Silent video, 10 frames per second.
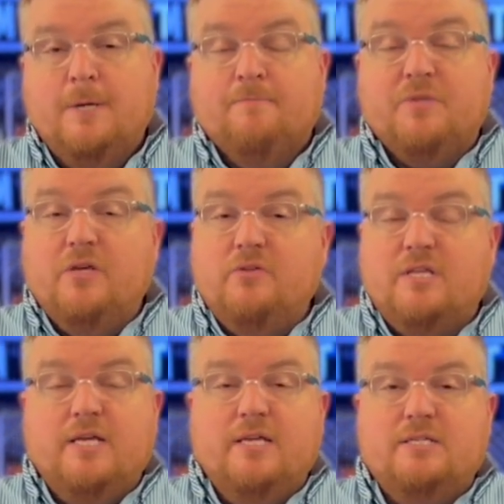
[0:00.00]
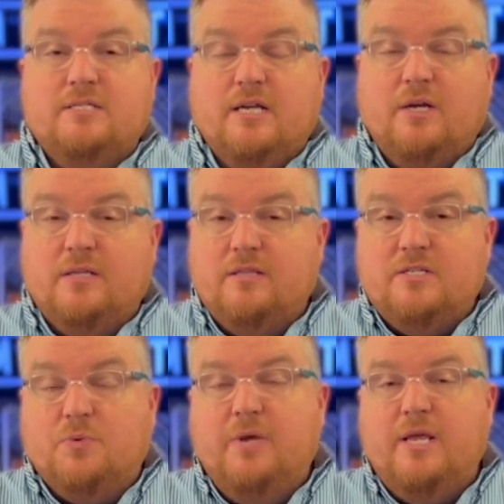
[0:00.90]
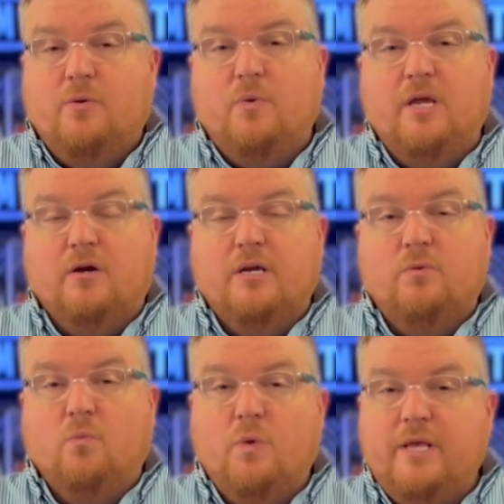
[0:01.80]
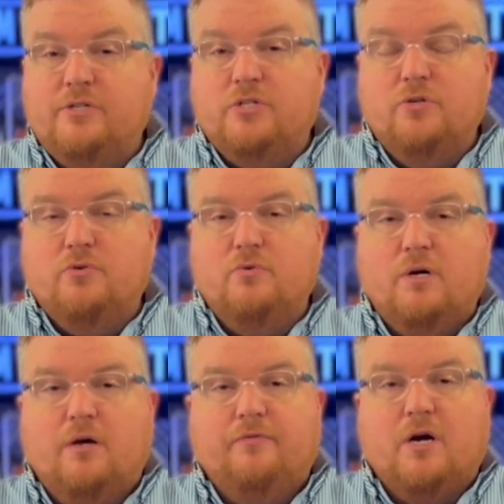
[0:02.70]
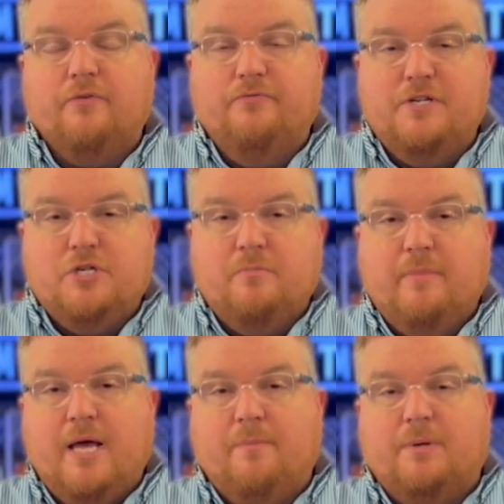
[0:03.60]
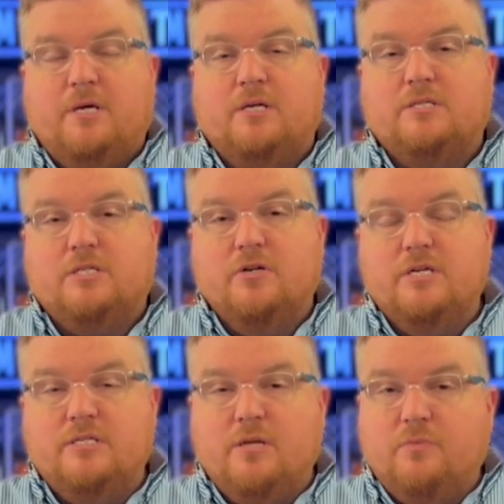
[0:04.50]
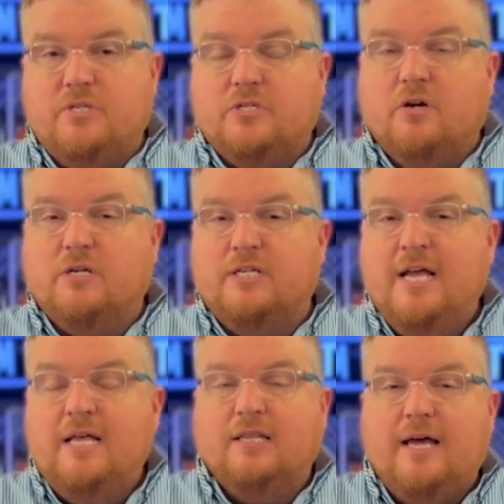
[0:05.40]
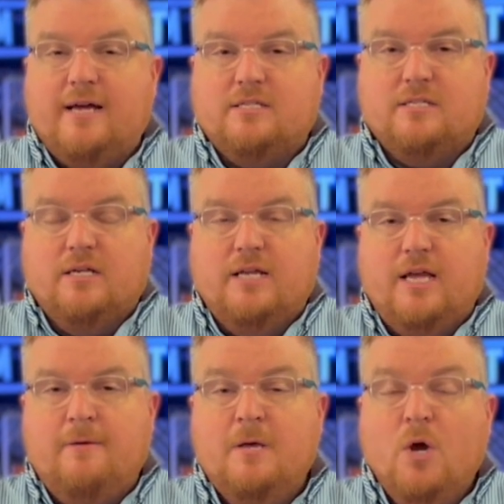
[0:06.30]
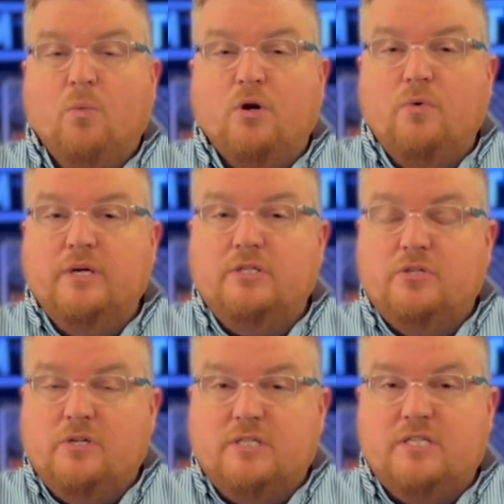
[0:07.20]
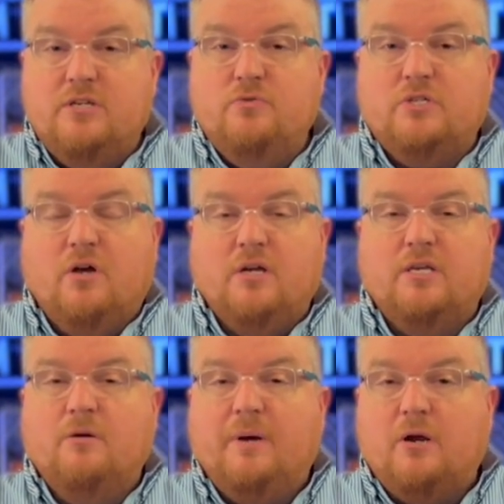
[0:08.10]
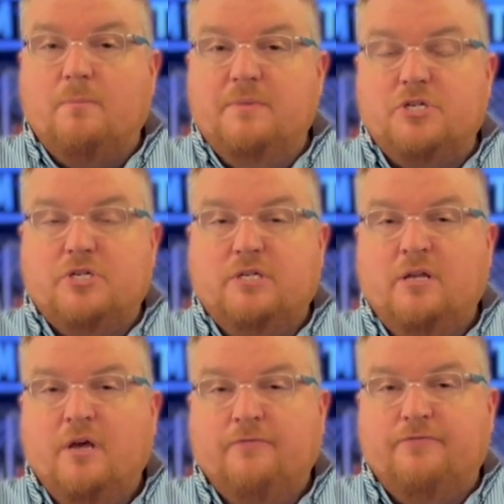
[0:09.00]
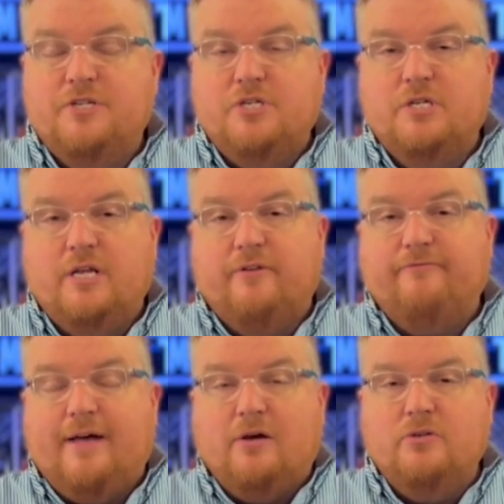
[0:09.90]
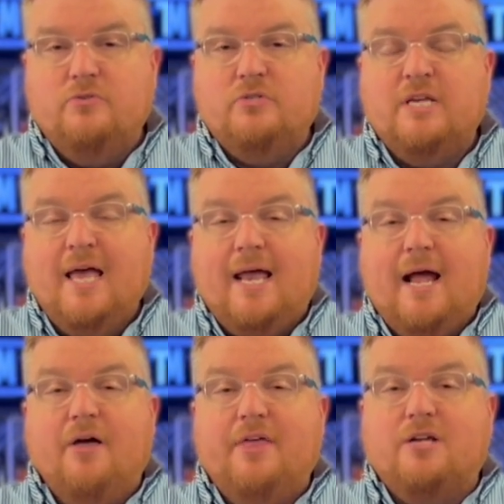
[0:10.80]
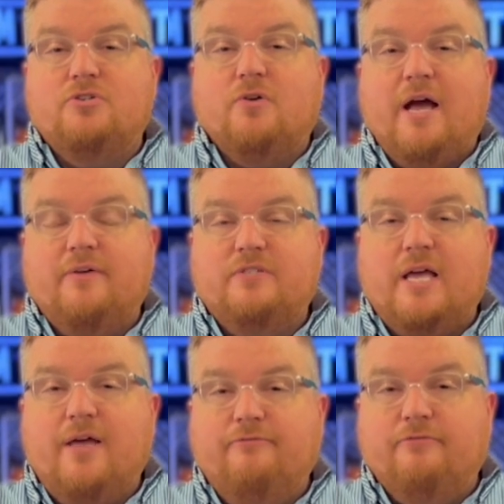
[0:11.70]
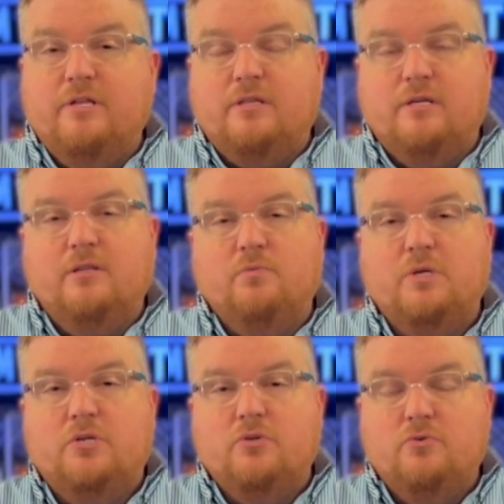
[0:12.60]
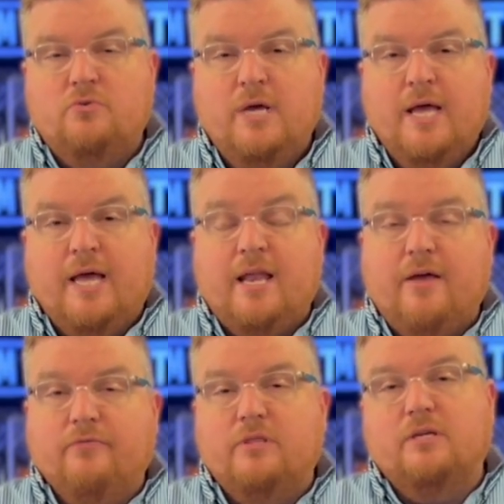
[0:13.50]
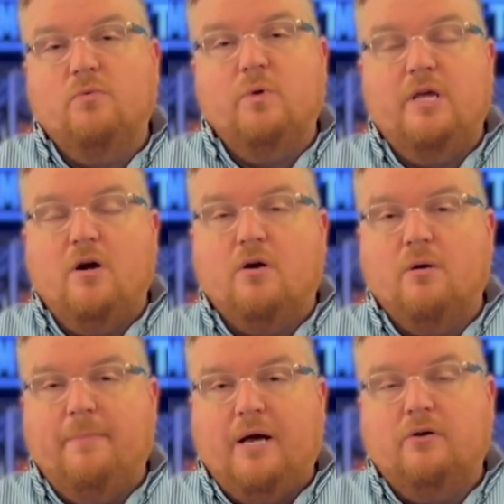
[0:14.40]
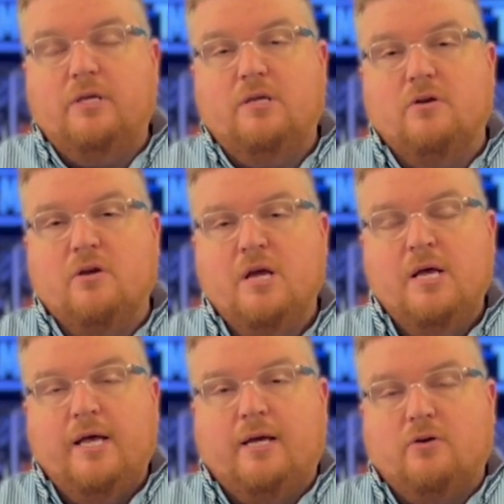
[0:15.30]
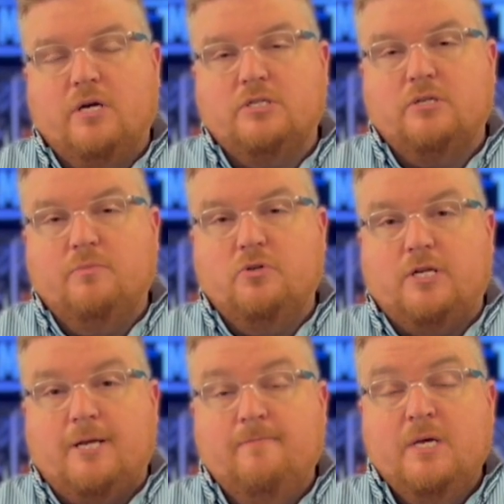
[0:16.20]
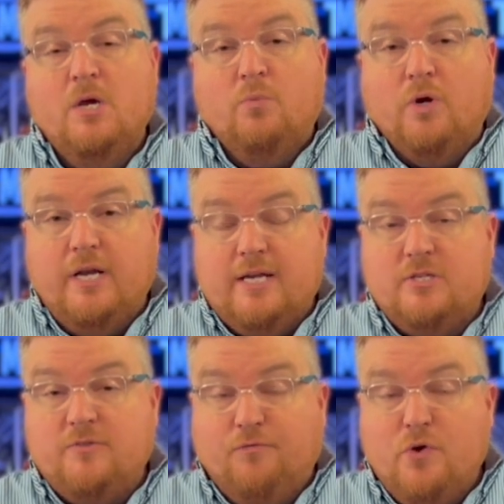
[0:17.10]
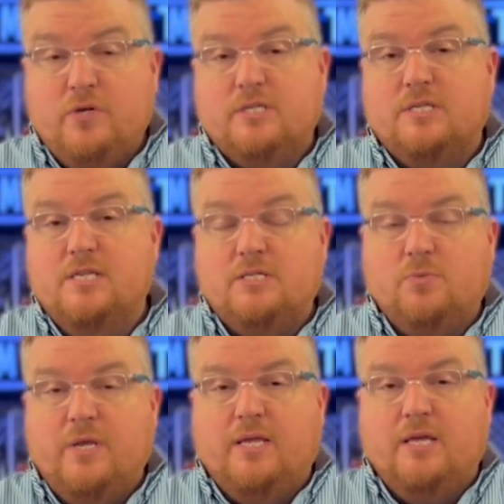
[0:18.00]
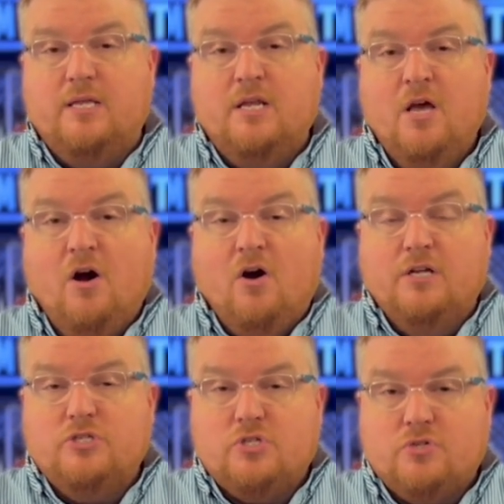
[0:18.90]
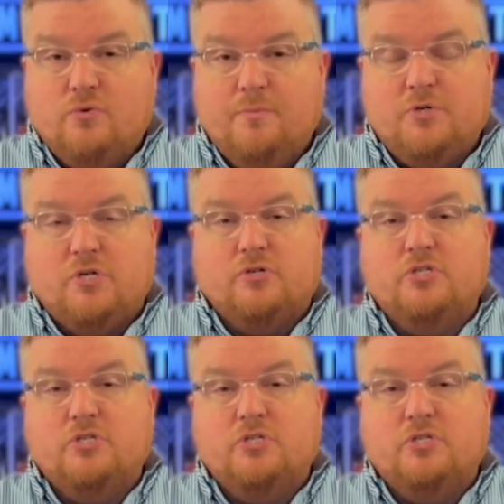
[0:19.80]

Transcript: The other thing is, uh, this week we are in week two of our Vision Map uh, series that we started last Sunday. We're going to continue talking about our mission, vision, and values and how that drives everything that we do and everything we are about here at Christ Community. We're going to focus this weekend on Scripture.